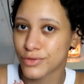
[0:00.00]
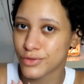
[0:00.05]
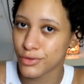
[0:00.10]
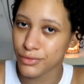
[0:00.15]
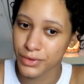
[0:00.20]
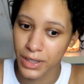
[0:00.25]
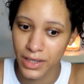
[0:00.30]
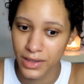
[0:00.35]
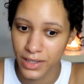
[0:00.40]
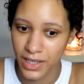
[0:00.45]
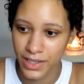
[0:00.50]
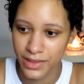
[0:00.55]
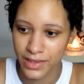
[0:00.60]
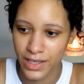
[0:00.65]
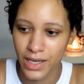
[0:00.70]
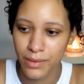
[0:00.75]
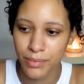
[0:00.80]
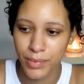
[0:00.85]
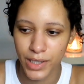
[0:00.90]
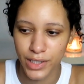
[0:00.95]
do not like
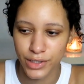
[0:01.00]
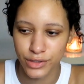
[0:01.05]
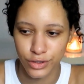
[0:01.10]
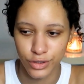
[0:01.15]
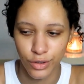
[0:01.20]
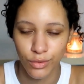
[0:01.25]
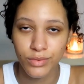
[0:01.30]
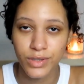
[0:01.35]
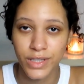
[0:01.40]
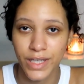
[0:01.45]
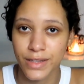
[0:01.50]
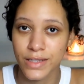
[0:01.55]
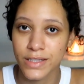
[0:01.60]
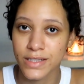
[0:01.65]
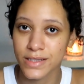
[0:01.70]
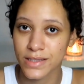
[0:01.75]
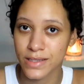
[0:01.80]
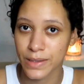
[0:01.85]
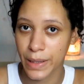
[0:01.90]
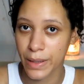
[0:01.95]
that, but I don't get
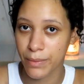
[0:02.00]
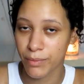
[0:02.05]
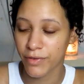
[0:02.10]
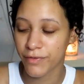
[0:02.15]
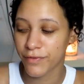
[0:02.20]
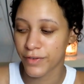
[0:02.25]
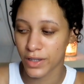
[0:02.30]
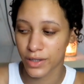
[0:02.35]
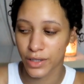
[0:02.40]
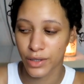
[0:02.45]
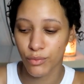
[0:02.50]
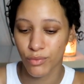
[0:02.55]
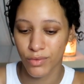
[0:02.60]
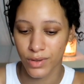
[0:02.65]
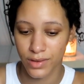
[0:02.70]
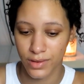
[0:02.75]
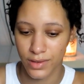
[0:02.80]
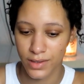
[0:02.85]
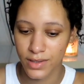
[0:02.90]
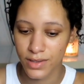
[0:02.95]
the same feeling
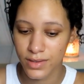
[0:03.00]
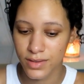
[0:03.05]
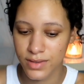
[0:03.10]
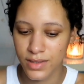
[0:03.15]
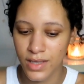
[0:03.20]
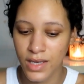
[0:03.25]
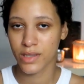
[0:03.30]
with this.